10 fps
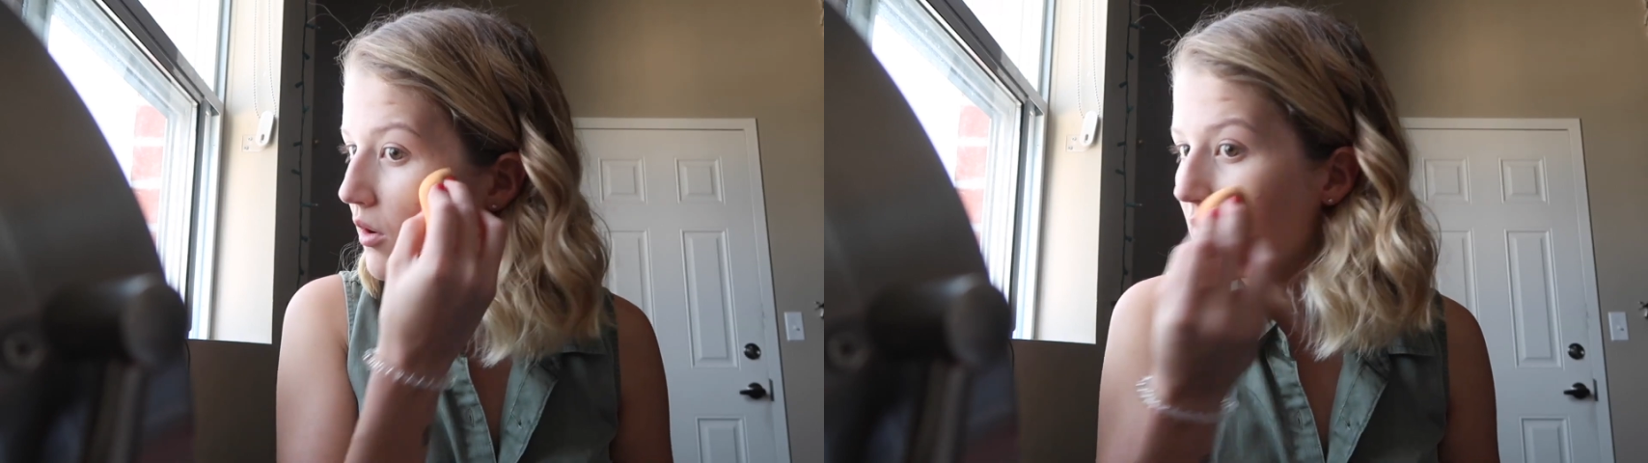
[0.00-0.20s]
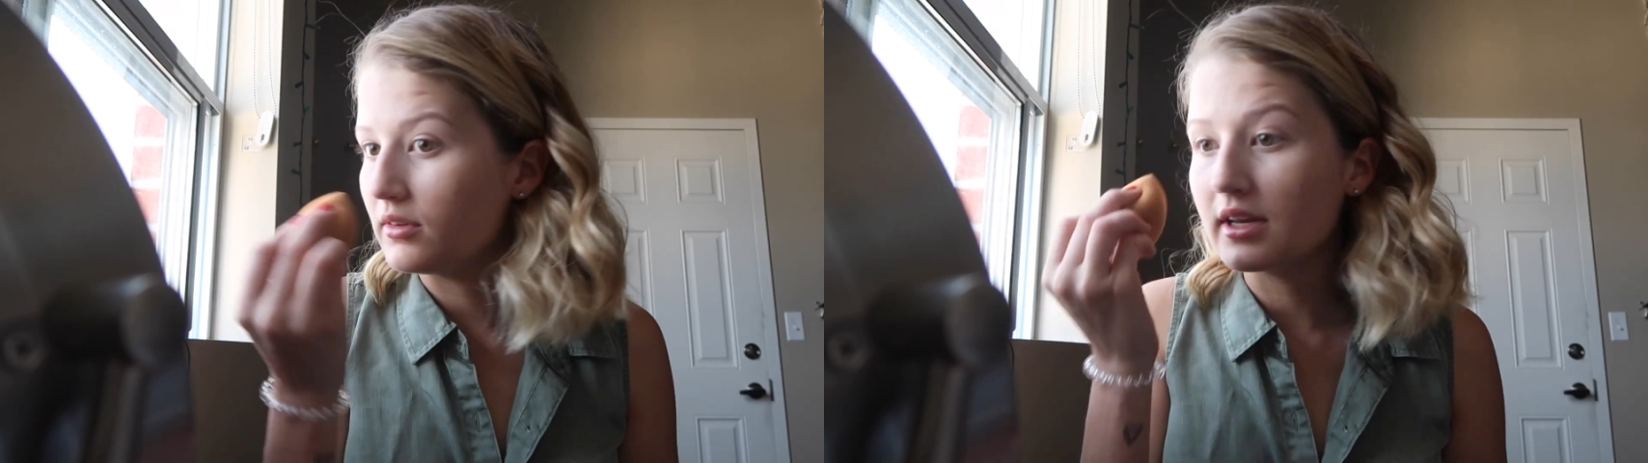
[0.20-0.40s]

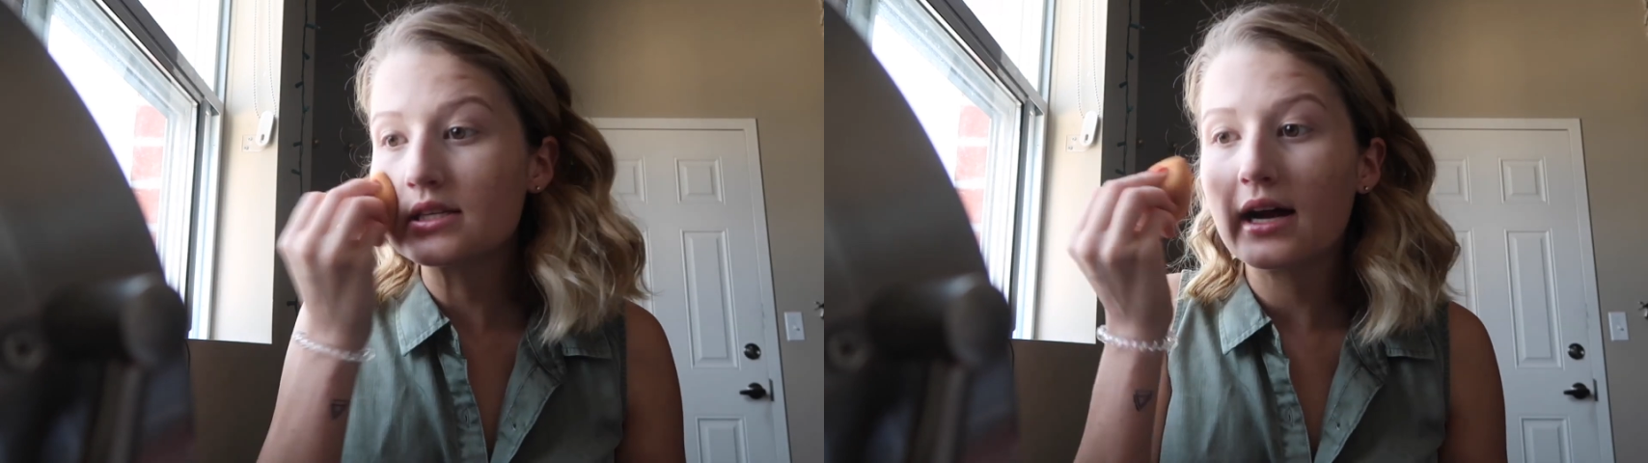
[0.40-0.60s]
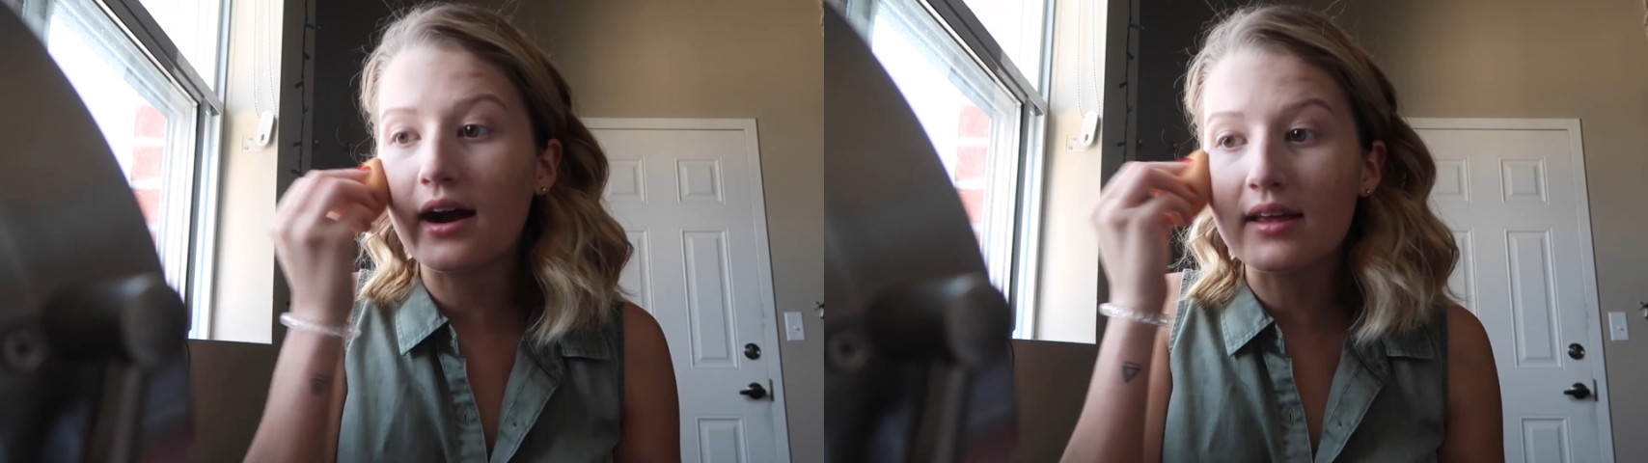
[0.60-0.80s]
only a
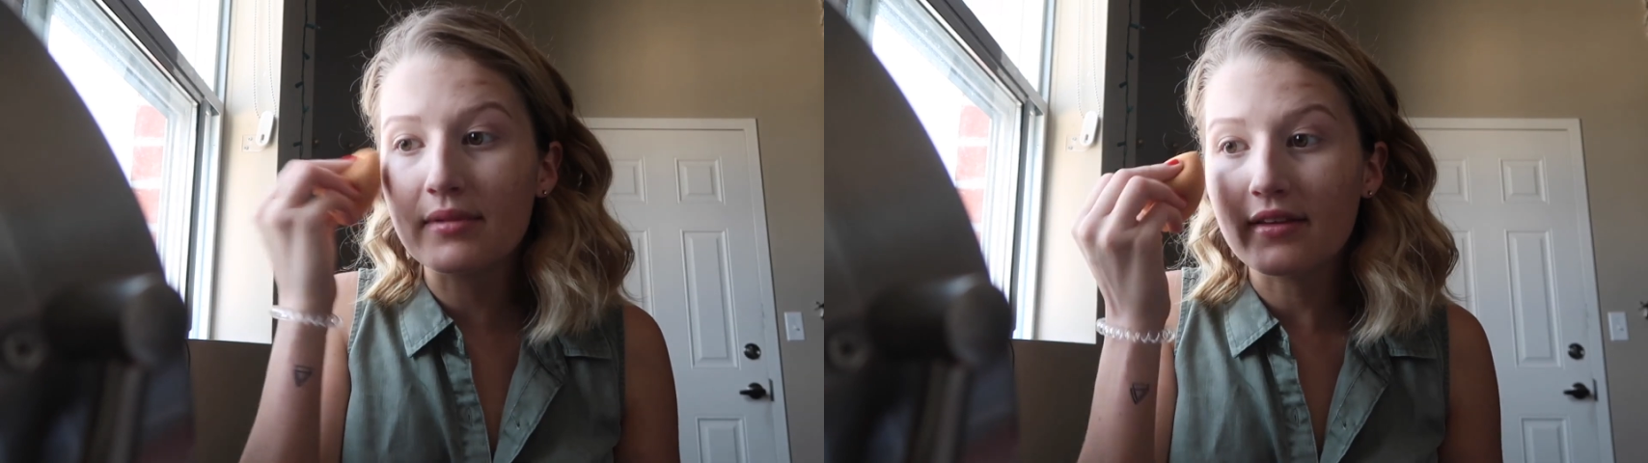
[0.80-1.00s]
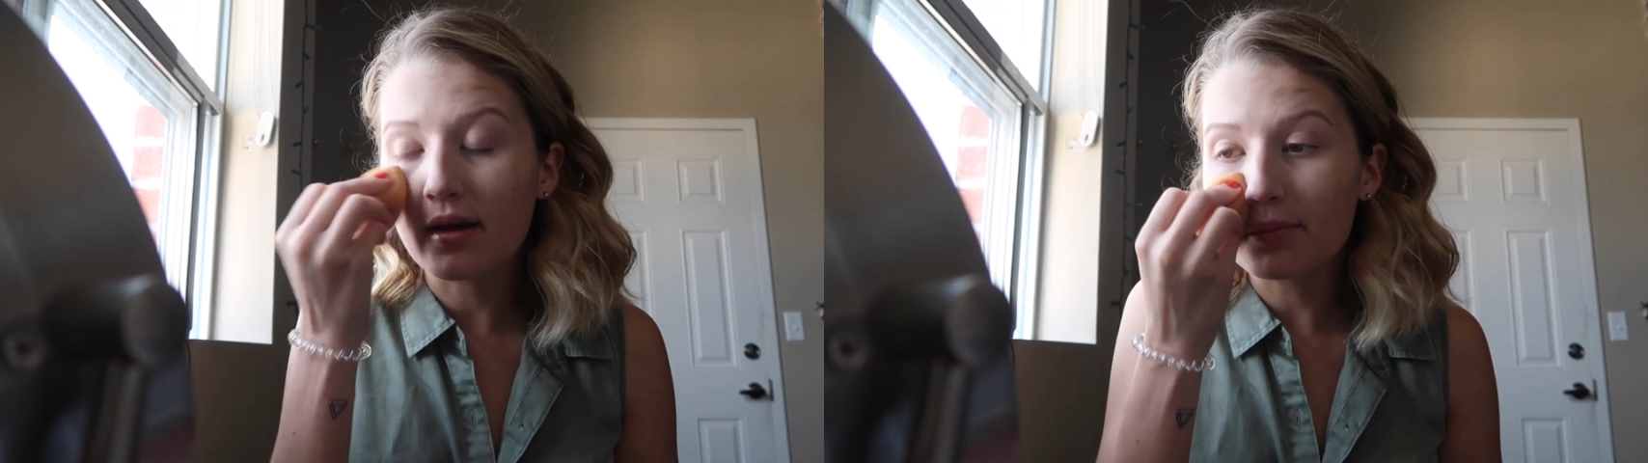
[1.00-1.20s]
tiny
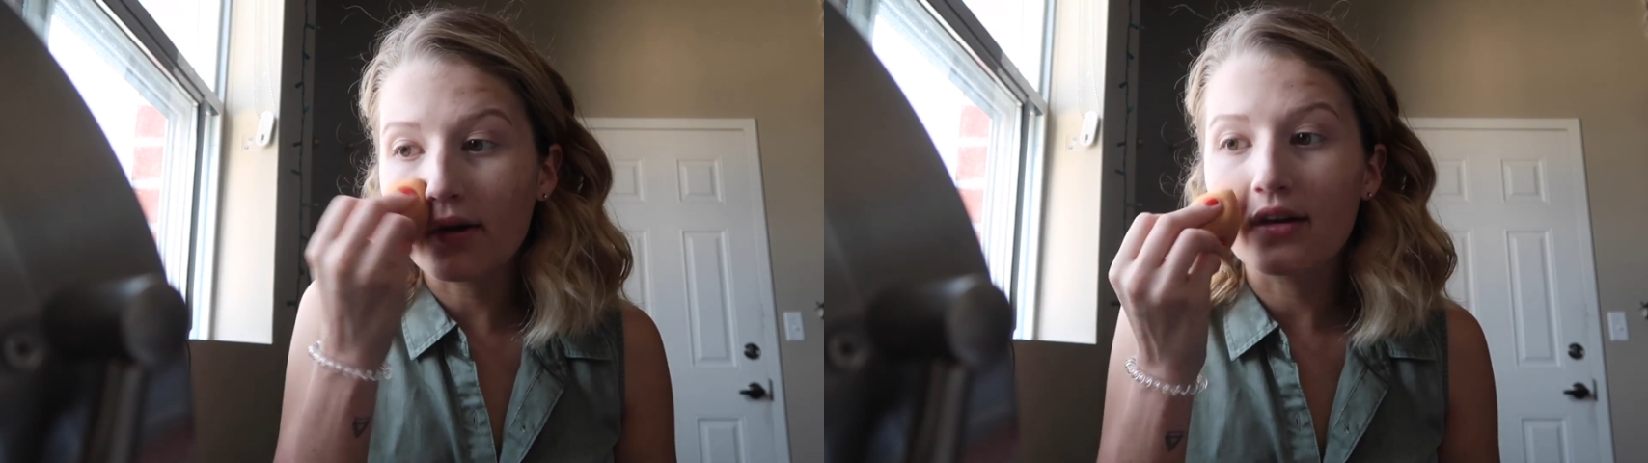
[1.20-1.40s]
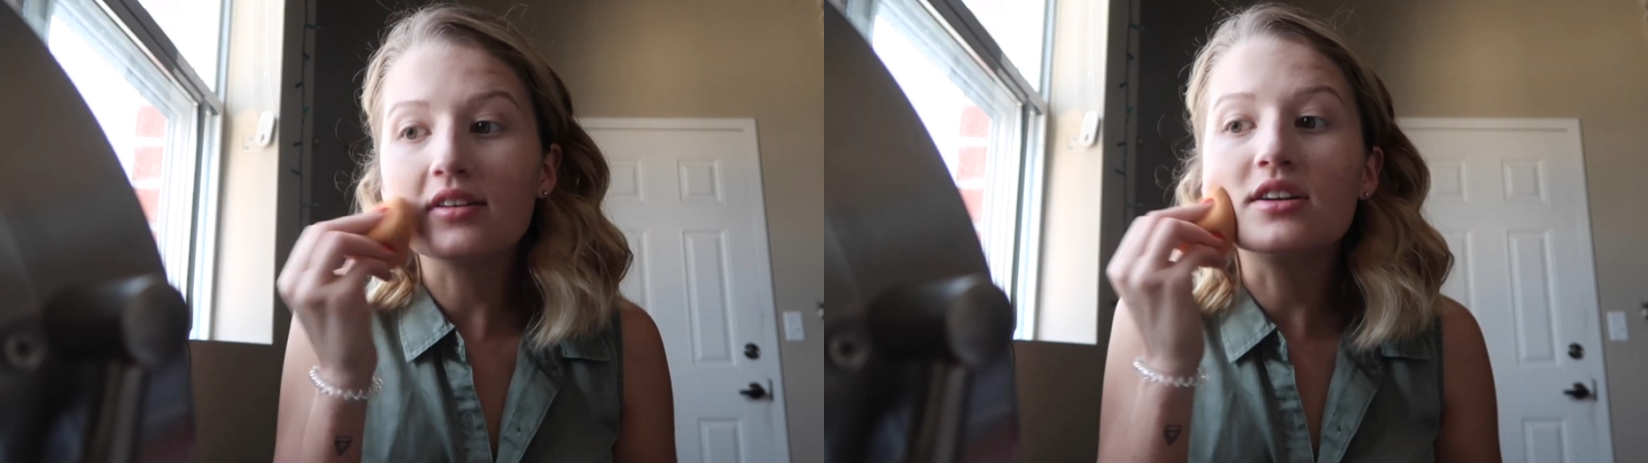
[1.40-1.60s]
bit of that
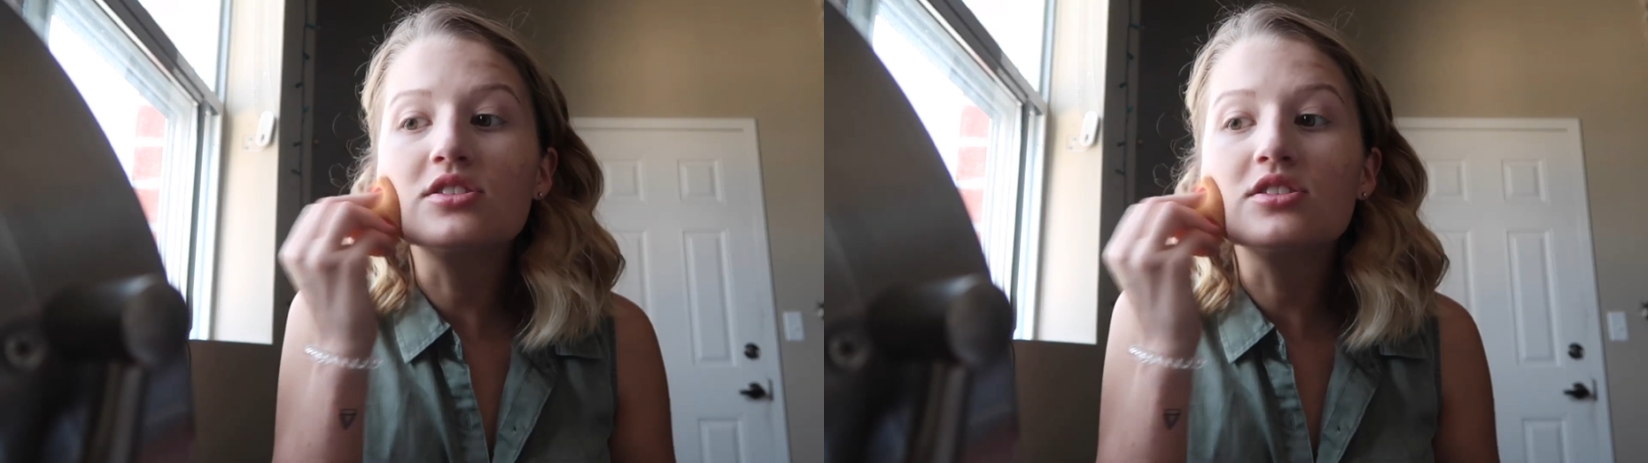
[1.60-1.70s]
product.